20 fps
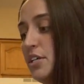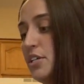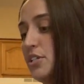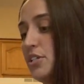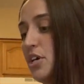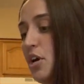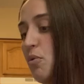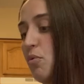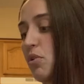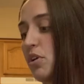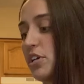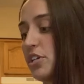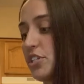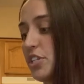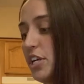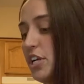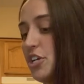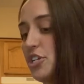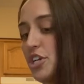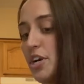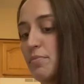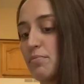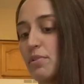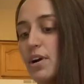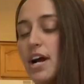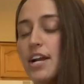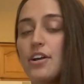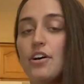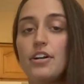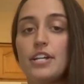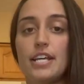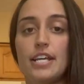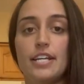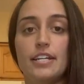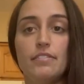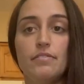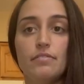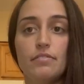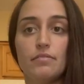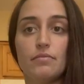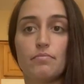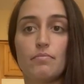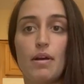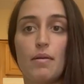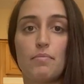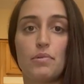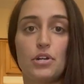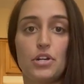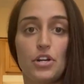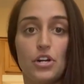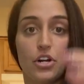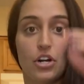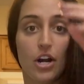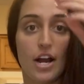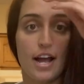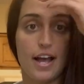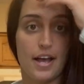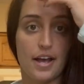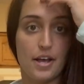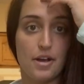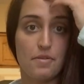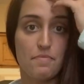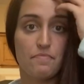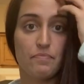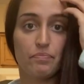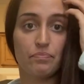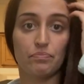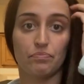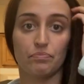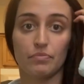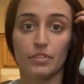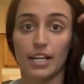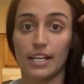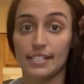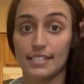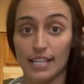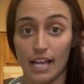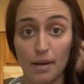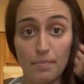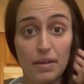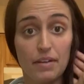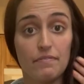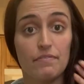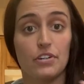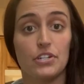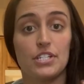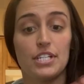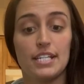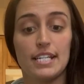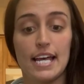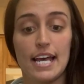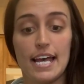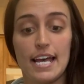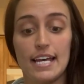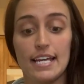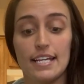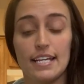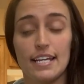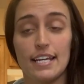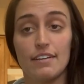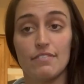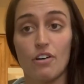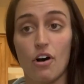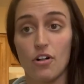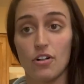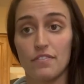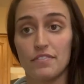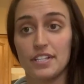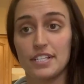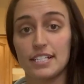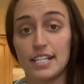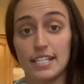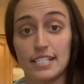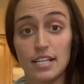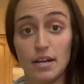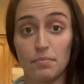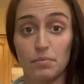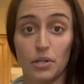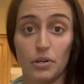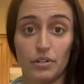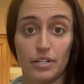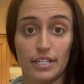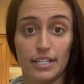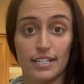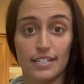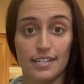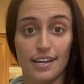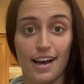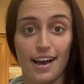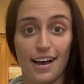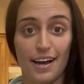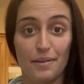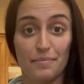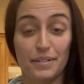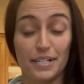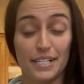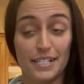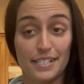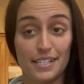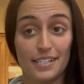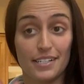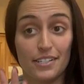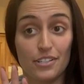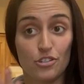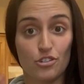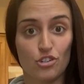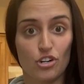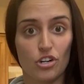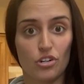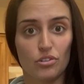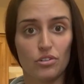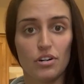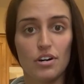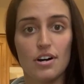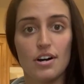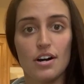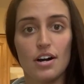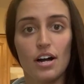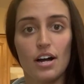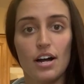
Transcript: So we're just going to jump right on in. Remember your assignment for today, if all of this gets uploaded in time, because it's a struggle,